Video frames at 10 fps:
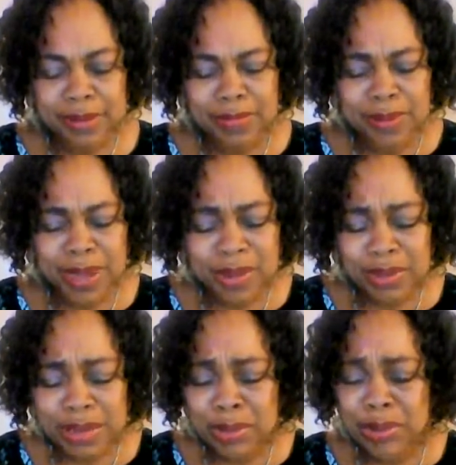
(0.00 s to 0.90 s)
Bow
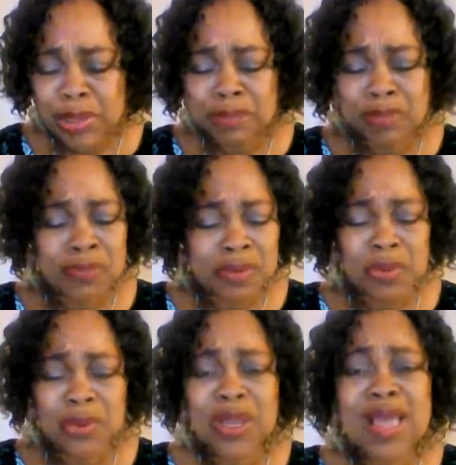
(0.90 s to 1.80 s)
down your head before
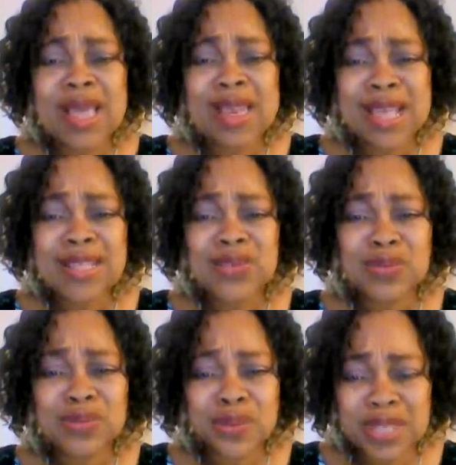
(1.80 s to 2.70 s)
God and ask
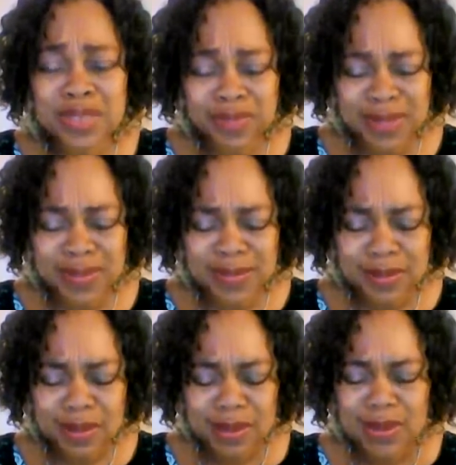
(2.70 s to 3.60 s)
for
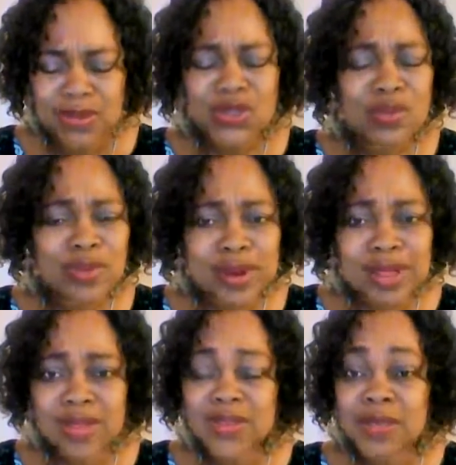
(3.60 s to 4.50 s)
forgiveness. Surrender
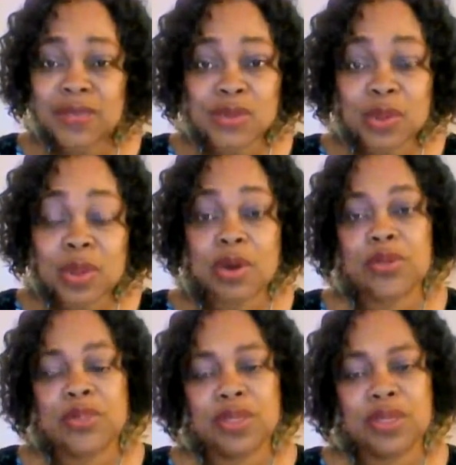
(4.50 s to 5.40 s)
yourself to
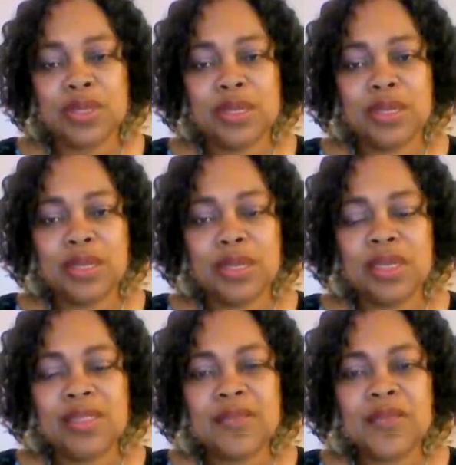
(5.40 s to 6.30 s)
God
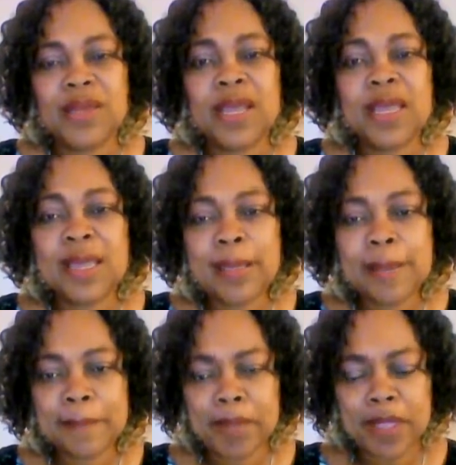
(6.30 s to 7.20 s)
and say, Father,
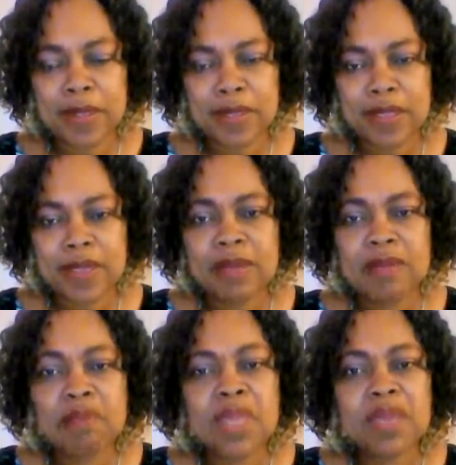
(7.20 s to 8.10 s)
help me.
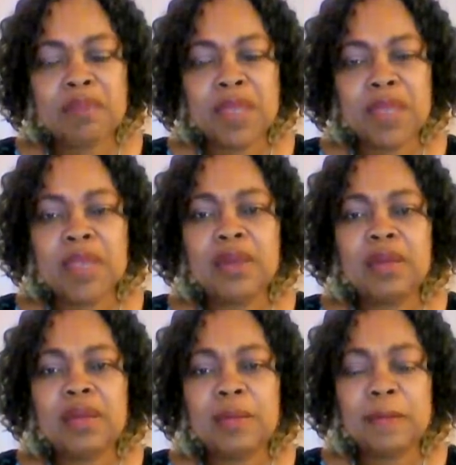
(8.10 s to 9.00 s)
Make me
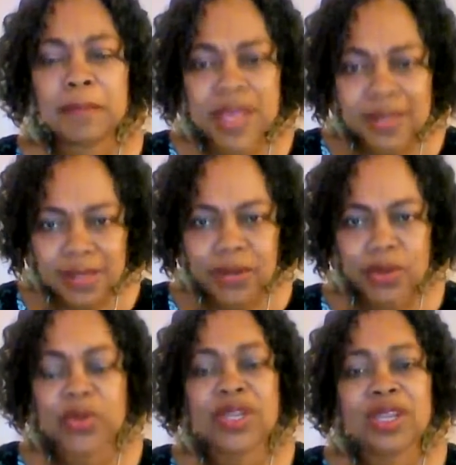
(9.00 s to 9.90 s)
a person
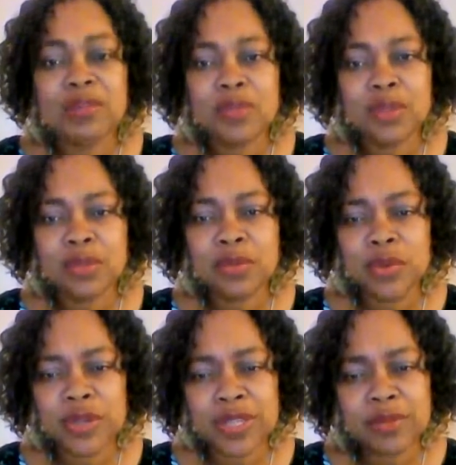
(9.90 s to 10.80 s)
you
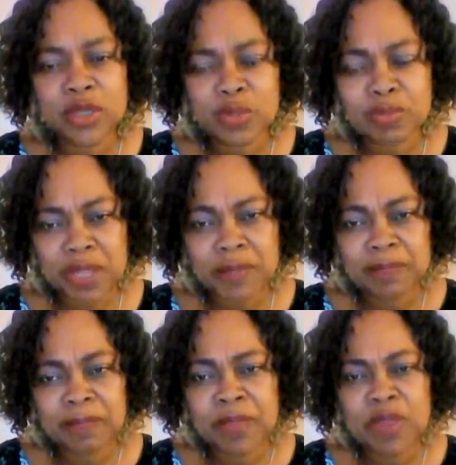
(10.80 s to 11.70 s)
created me to be.
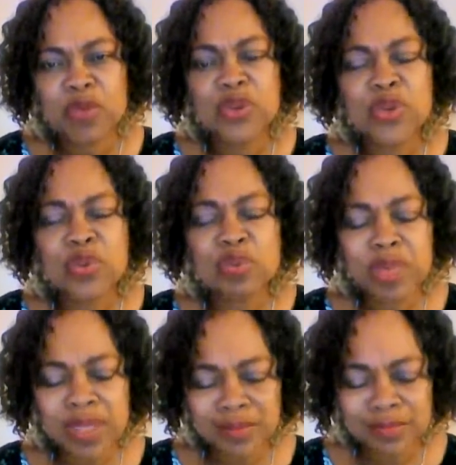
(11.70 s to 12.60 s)
Renew
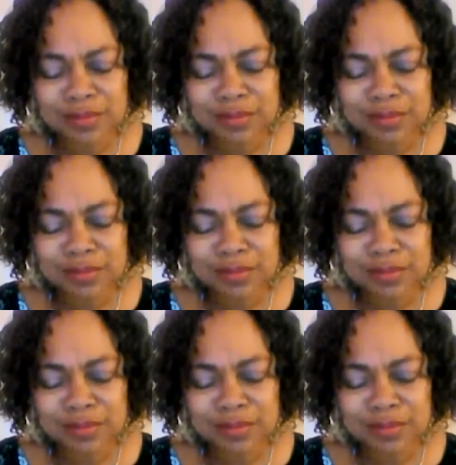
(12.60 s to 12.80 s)
me.